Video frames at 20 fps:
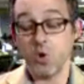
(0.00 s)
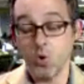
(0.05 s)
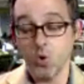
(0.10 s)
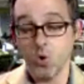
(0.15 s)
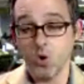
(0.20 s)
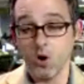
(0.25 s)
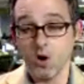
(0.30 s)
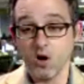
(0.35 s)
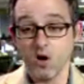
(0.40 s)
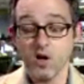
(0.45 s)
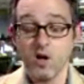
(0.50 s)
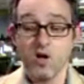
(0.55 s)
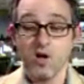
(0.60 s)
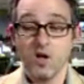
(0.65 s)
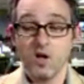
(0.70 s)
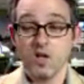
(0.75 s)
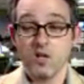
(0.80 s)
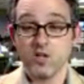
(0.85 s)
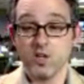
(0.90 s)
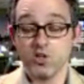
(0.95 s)
or
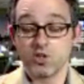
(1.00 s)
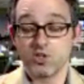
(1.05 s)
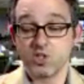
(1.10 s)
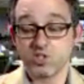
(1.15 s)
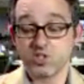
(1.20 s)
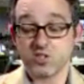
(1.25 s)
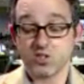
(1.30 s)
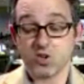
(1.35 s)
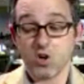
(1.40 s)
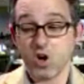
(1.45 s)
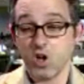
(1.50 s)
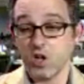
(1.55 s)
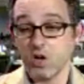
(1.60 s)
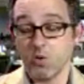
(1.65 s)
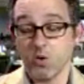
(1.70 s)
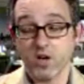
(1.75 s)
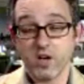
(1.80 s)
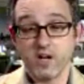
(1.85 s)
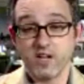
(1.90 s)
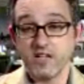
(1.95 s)
you know, just call
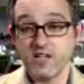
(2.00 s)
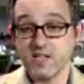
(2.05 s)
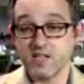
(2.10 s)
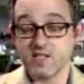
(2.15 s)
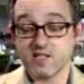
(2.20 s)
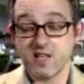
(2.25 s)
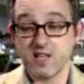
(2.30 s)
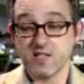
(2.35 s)
it what it is